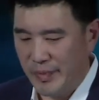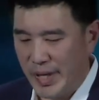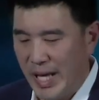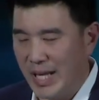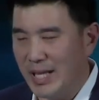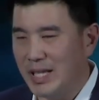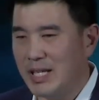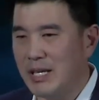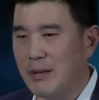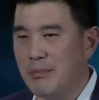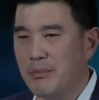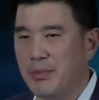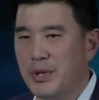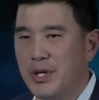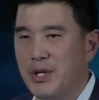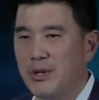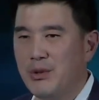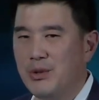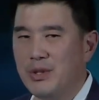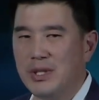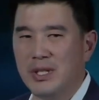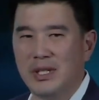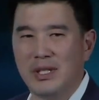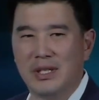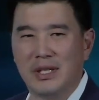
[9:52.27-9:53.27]
And
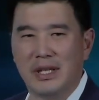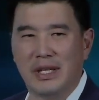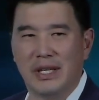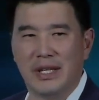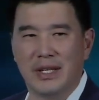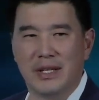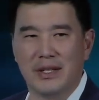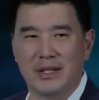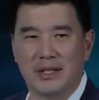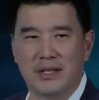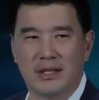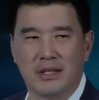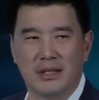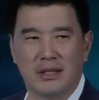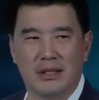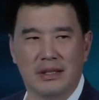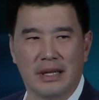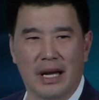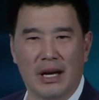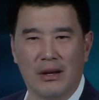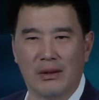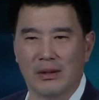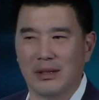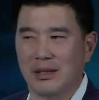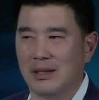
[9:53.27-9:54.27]
compute is
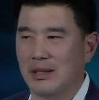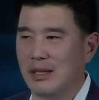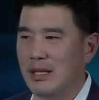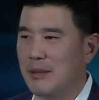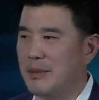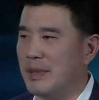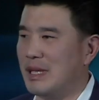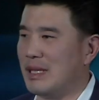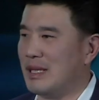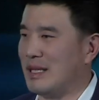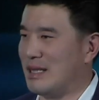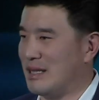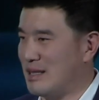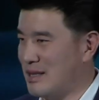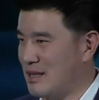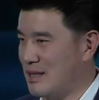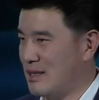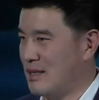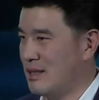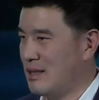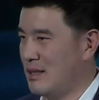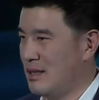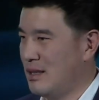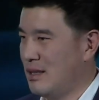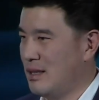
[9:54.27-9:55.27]
now
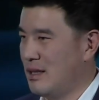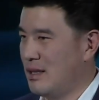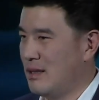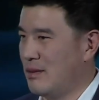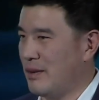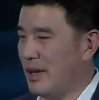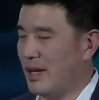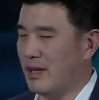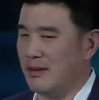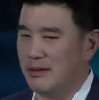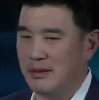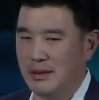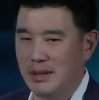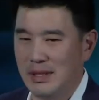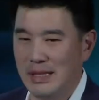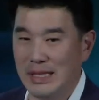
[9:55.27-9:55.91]
limitless, right?